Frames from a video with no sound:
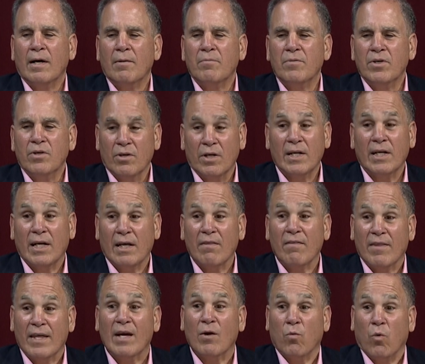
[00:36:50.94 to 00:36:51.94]
you're going to get
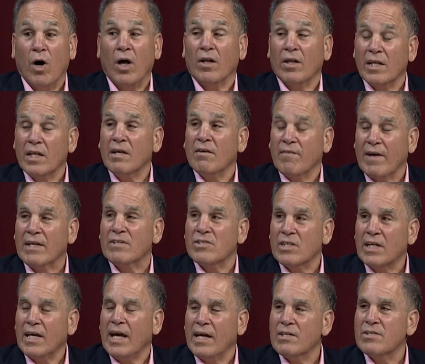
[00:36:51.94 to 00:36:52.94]
the quality of
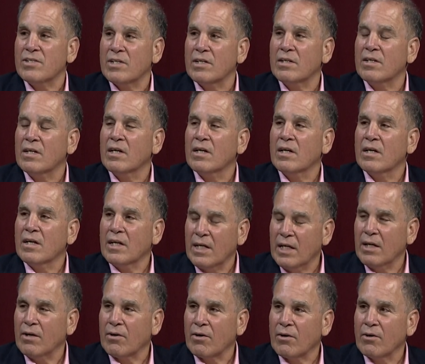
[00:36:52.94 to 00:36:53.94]
education
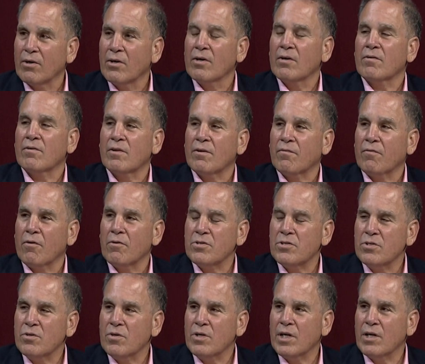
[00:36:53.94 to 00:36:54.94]
here for the first
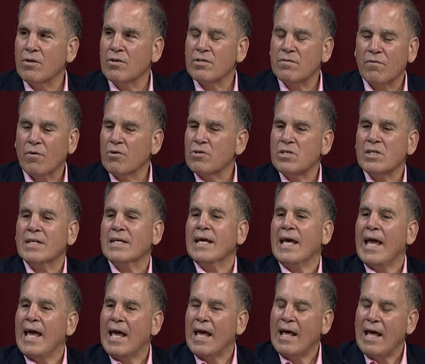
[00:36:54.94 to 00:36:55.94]
2 years virtually
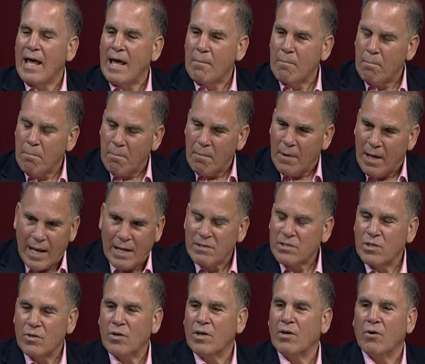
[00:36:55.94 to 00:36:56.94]
as
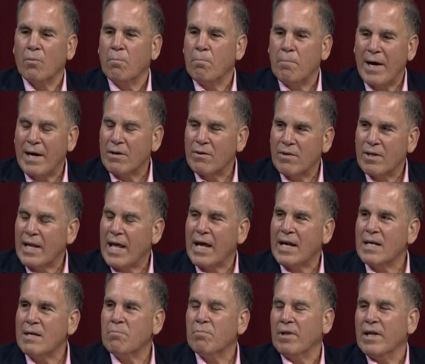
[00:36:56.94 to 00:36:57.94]
good or better than
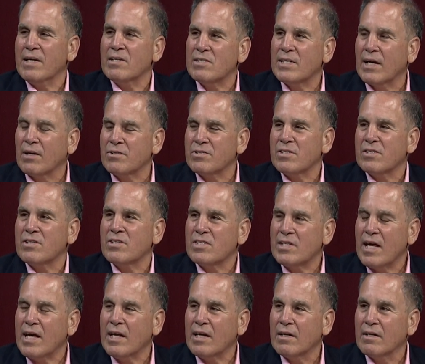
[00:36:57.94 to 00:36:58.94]
any place else in the
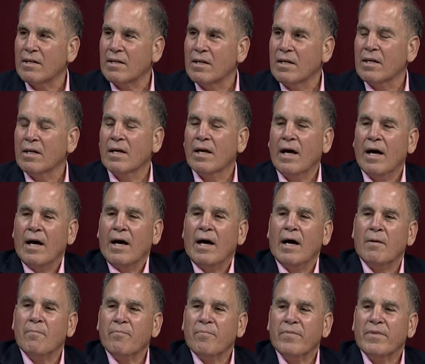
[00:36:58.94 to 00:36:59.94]
state.
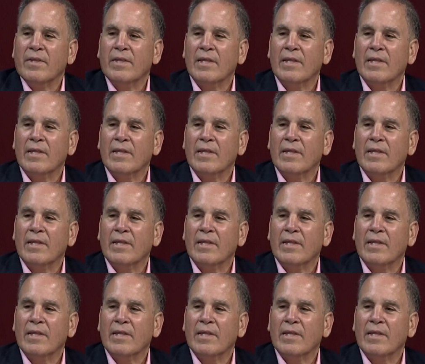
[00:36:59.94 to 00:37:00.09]
I